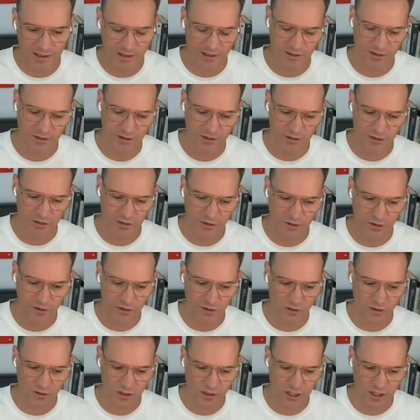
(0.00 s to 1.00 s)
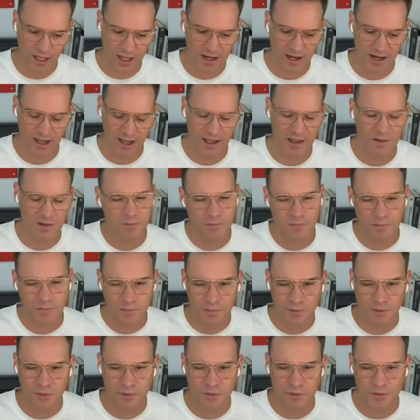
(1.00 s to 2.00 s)
to kind of
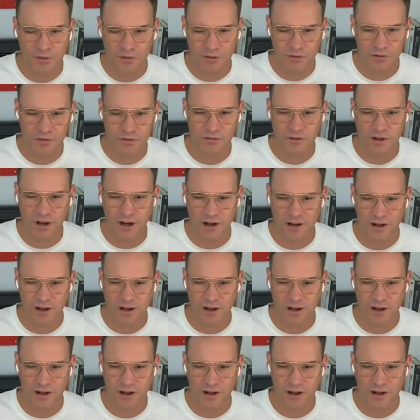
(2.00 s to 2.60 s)
improve